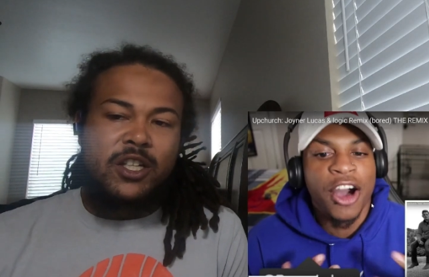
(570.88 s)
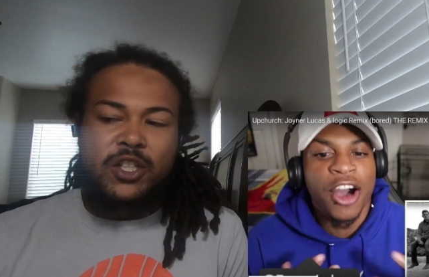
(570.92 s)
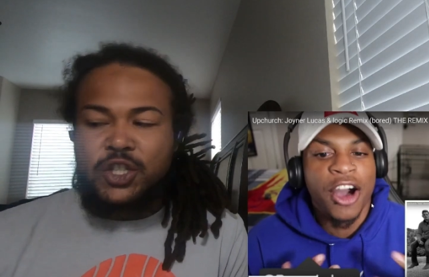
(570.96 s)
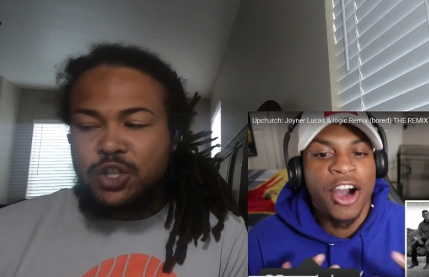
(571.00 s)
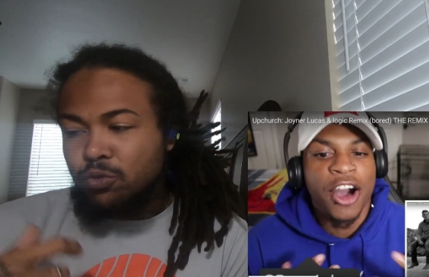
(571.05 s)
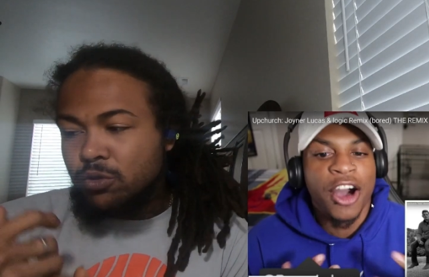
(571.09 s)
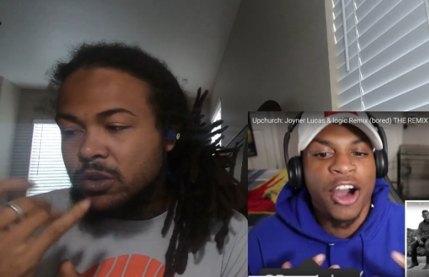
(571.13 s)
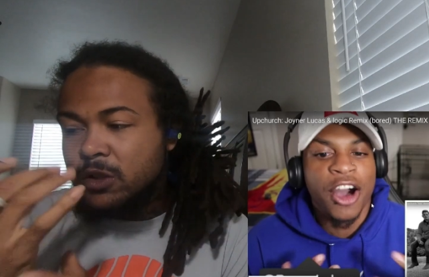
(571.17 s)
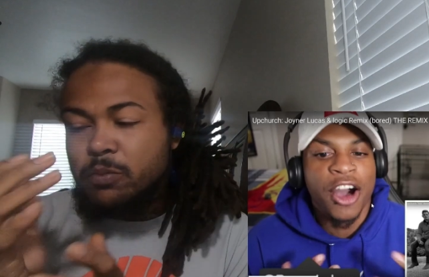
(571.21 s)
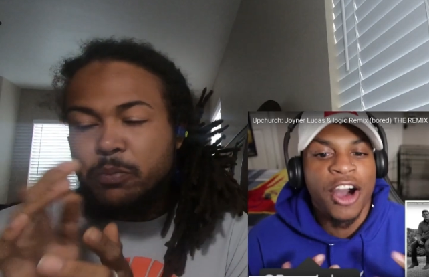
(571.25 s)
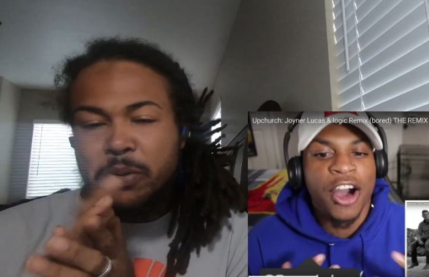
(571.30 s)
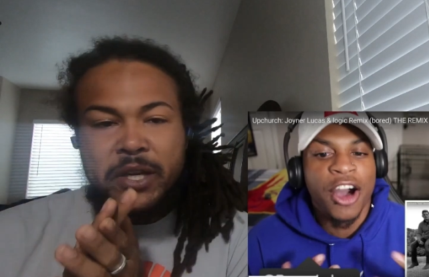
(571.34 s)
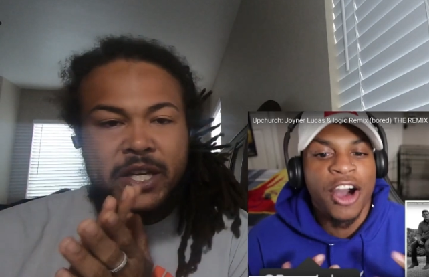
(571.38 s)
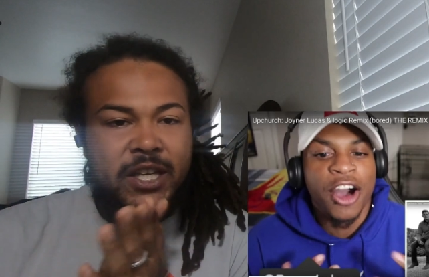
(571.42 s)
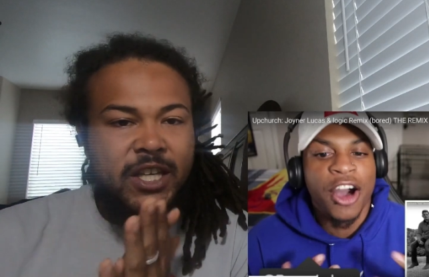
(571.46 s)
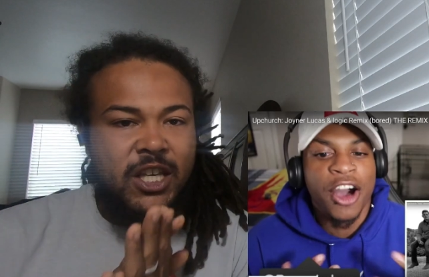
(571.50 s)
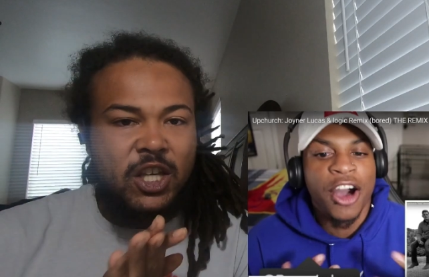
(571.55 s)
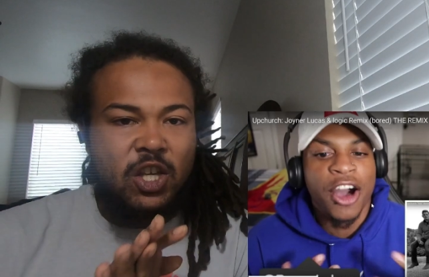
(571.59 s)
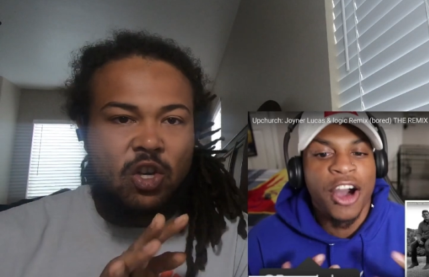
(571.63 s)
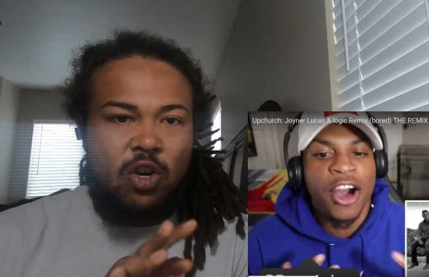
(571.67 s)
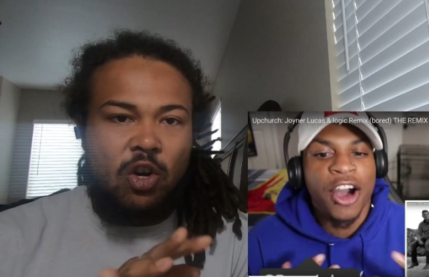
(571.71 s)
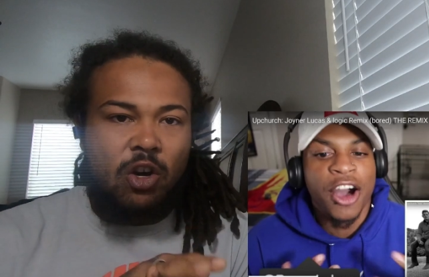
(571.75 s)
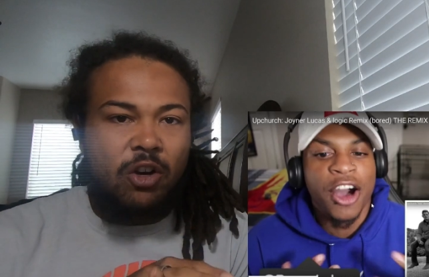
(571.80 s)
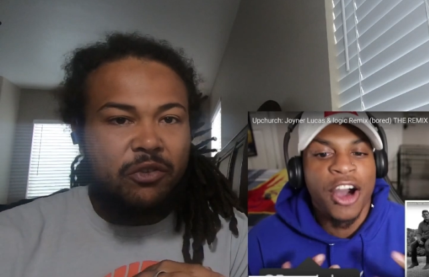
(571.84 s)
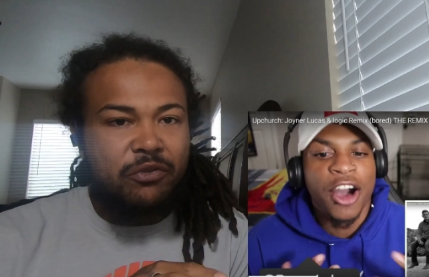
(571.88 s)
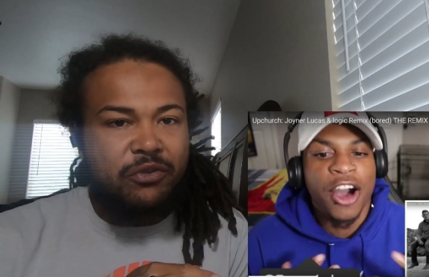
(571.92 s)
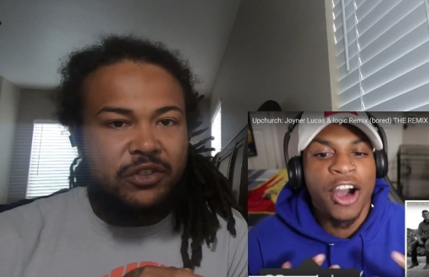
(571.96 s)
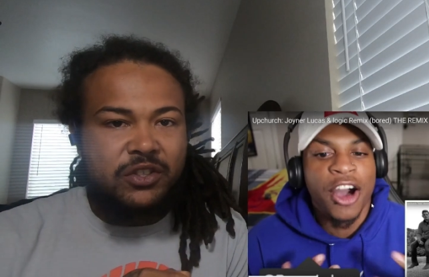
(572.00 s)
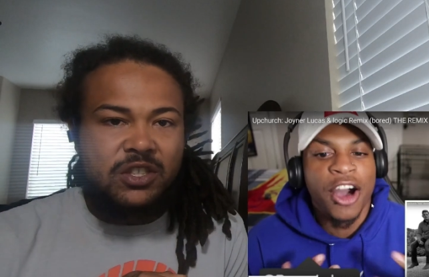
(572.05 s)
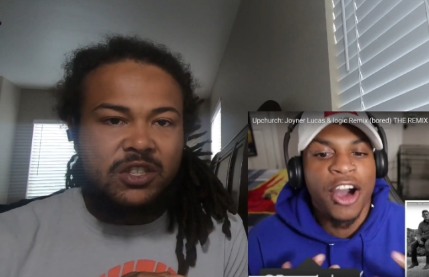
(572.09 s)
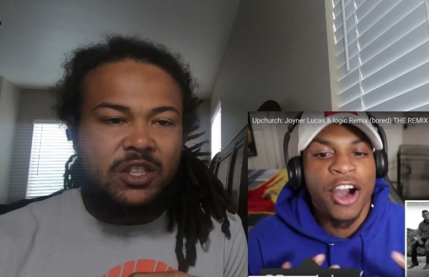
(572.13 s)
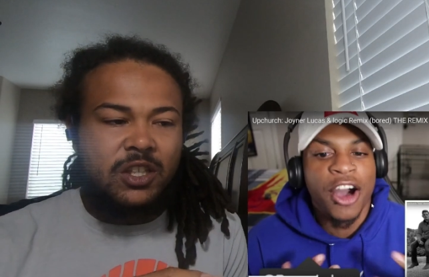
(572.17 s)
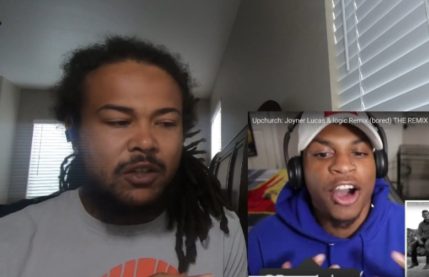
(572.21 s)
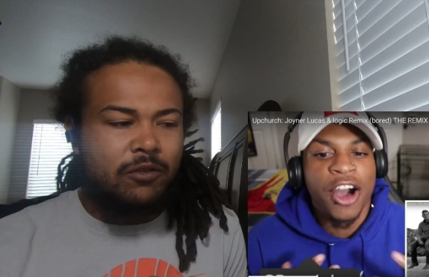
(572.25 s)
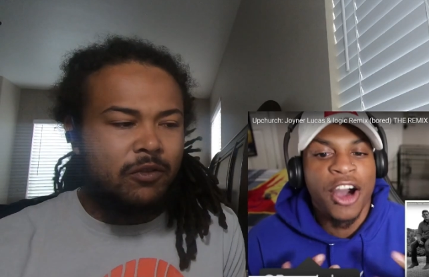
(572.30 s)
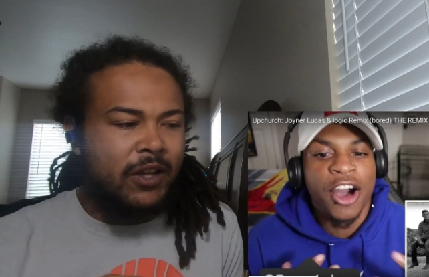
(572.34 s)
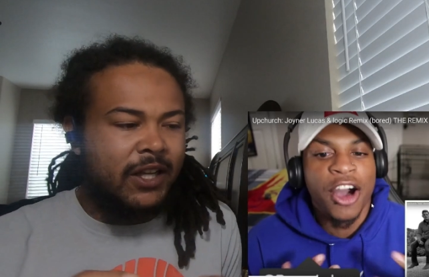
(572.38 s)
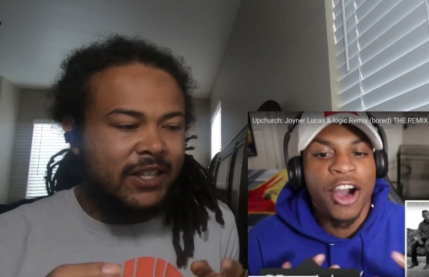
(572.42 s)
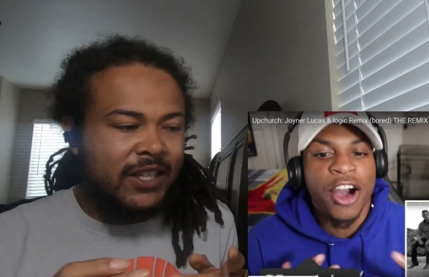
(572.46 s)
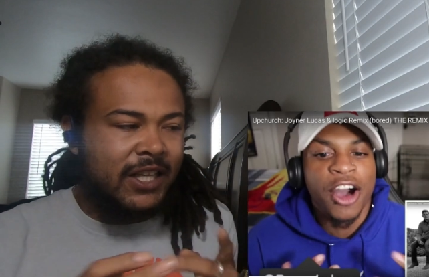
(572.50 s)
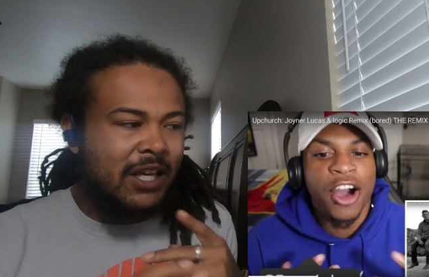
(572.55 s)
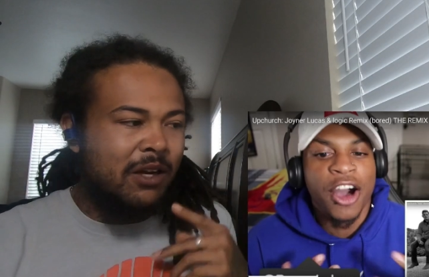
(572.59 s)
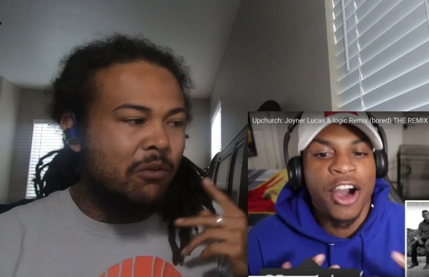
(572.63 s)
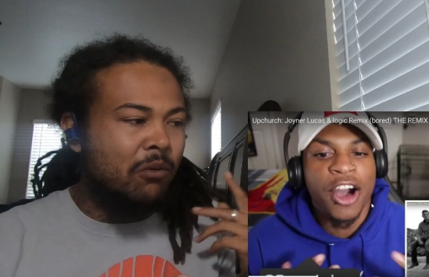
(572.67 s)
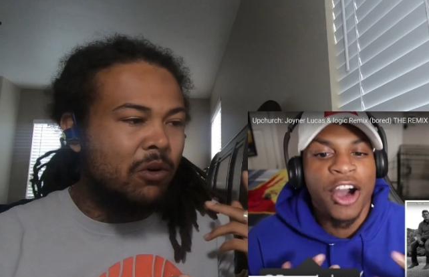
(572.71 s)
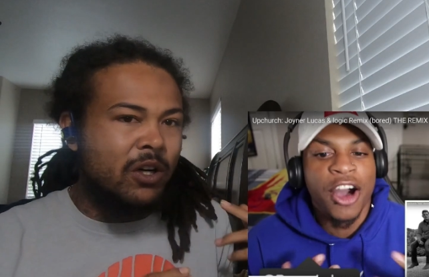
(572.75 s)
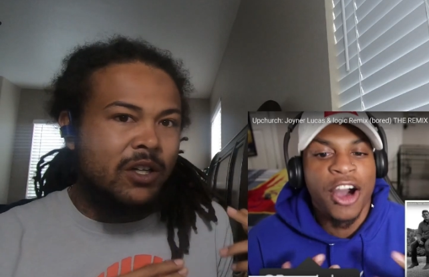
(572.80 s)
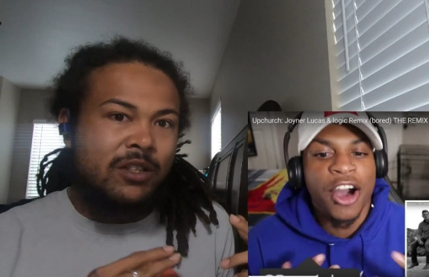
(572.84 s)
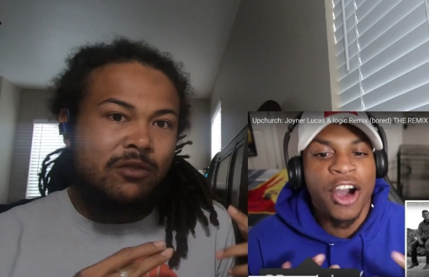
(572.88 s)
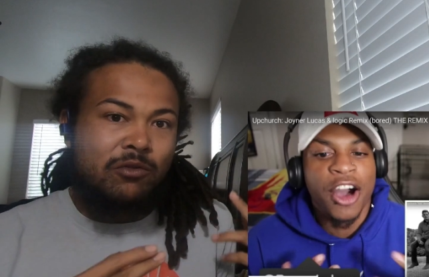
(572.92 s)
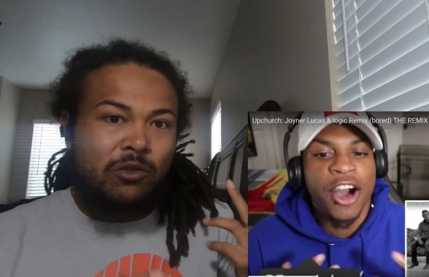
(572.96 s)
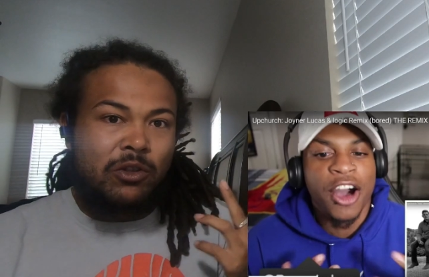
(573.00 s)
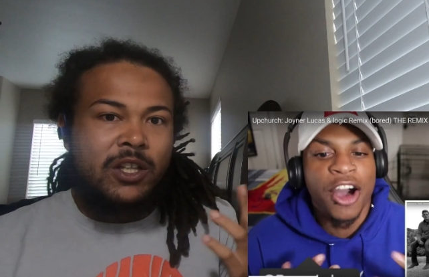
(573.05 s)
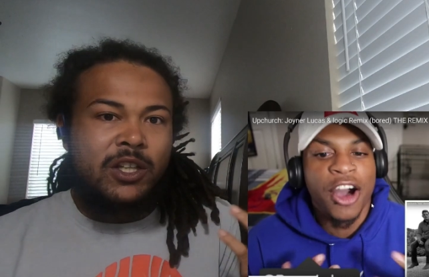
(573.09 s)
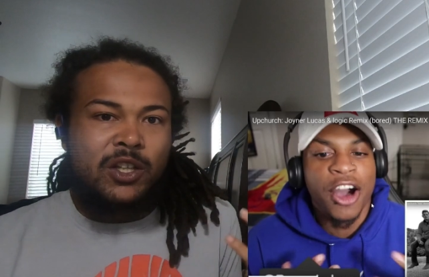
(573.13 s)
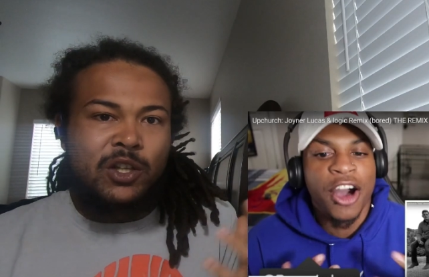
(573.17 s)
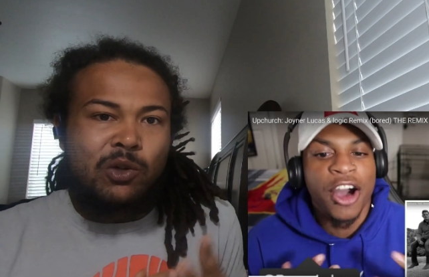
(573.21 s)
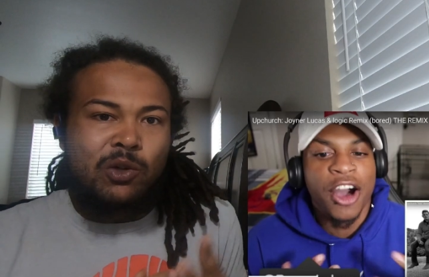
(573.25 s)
Speaker 1: to shoot his pinky off and stuff. Like, they wasn't really